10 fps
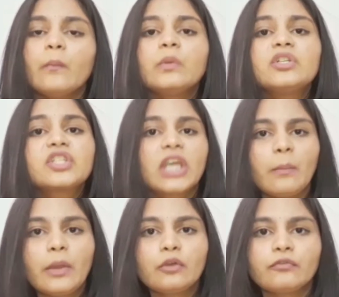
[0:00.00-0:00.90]
which
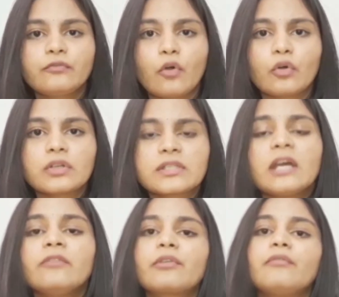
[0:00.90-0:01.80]
came into force
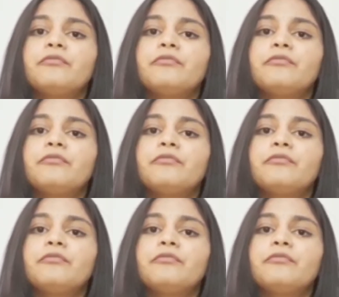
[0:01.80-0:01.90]
from